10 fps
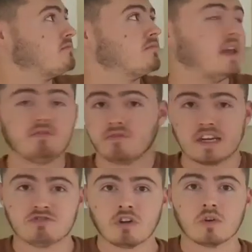never
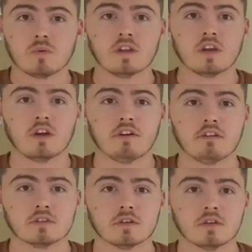really struggled with
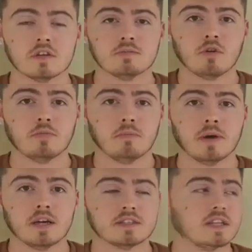diarrhea as a problem
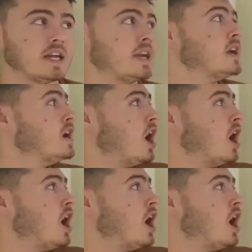personally.